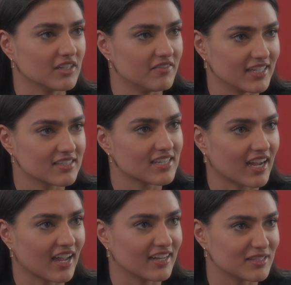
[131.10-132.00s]
events I
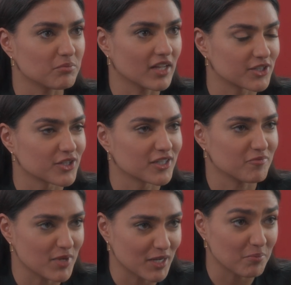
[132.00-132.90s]
had the pleasure of
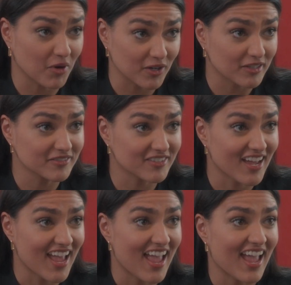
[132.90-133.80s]
being a part of.
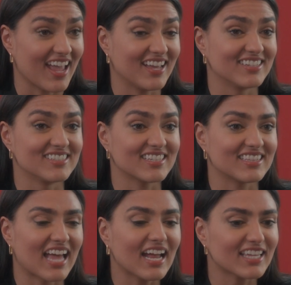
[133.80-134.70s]
And
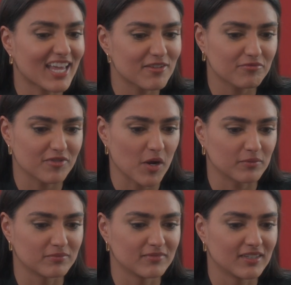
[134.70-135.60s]
that came
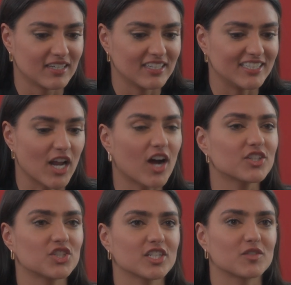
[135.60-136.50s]
from not
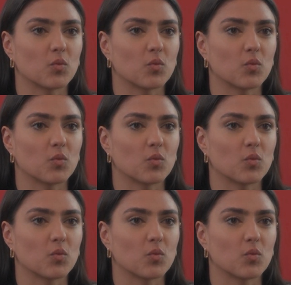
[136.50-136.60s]
just